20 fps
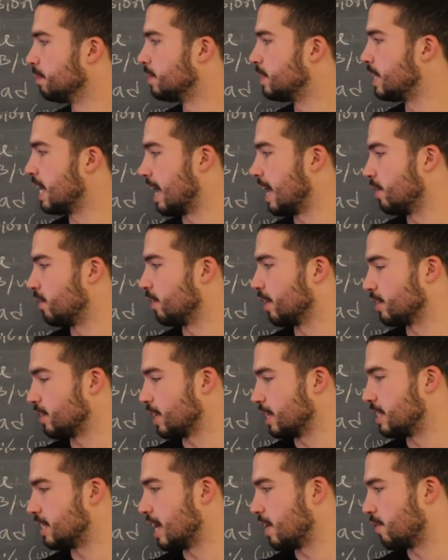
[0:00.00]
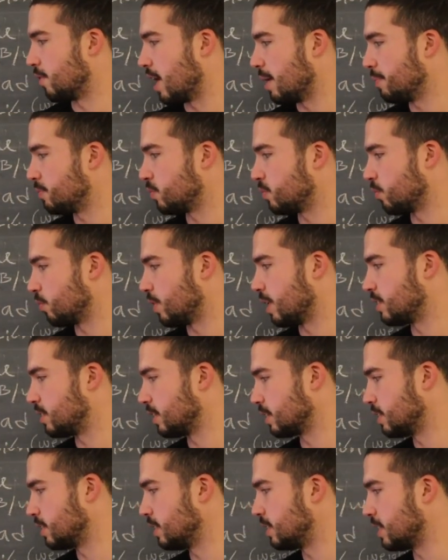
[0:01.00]
10. Let's say 10 reps, rest
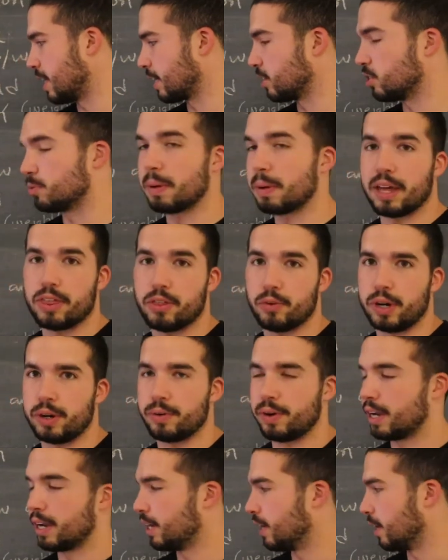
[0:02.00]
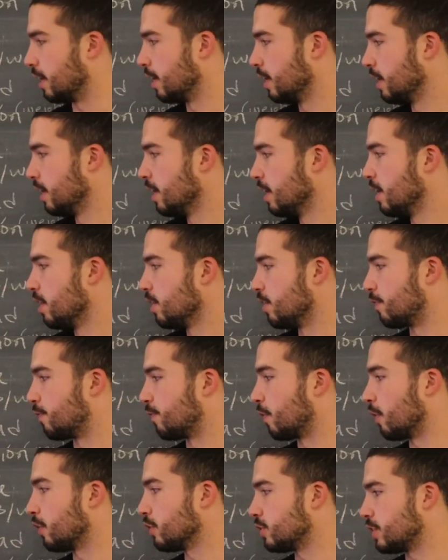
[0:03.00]
60 seconds by 3 right here. The
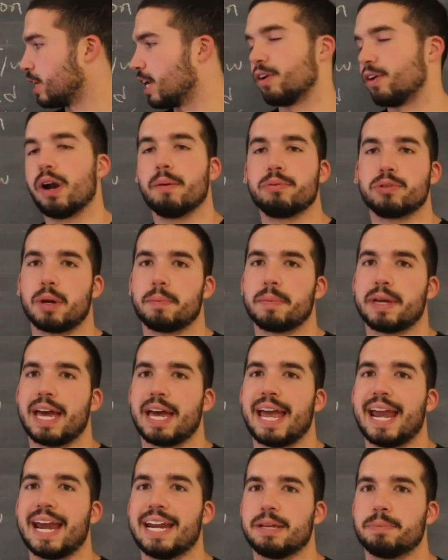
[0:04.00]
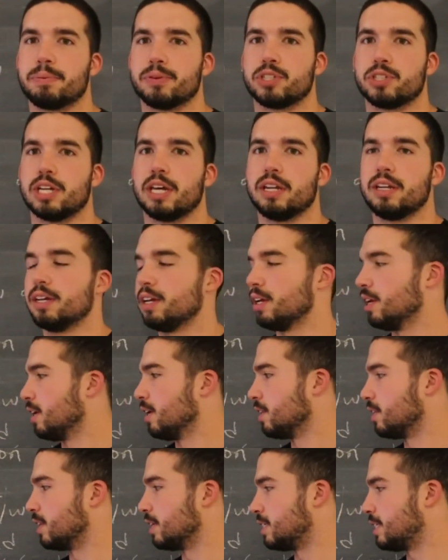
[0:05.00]
first 10 reps might be at 80%.
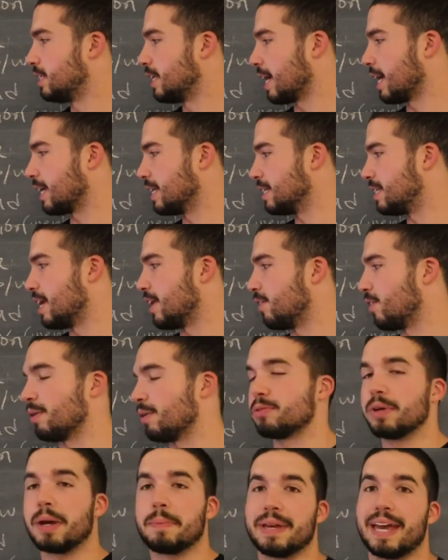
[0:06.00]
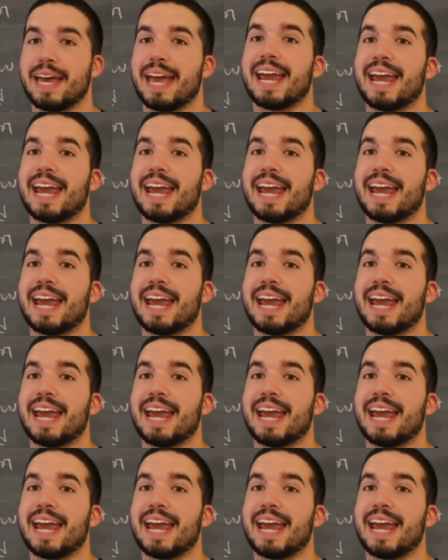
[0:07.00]
The second 10 reps might be at